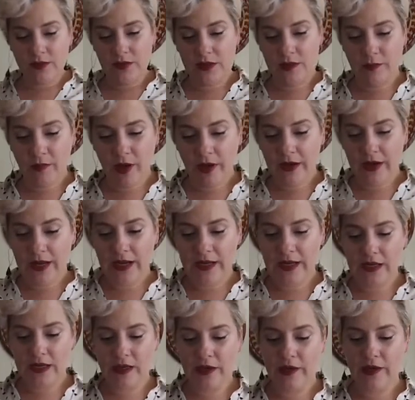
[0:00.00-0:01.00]

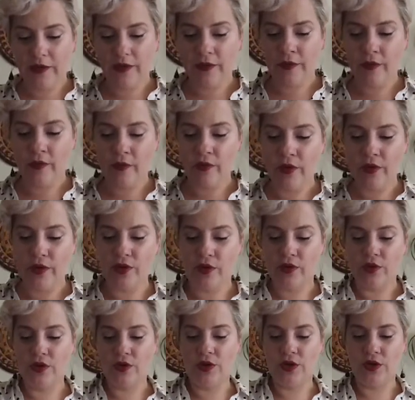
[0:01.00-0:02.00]
demarcated here, or you
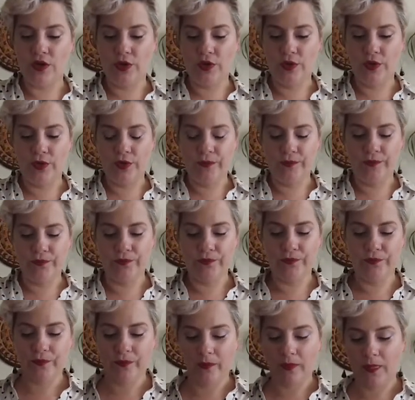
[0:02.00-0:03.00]
can do
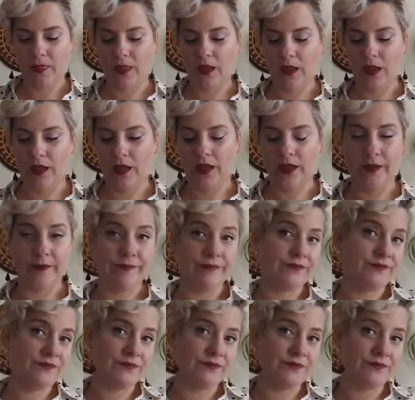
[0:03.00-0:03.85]
um,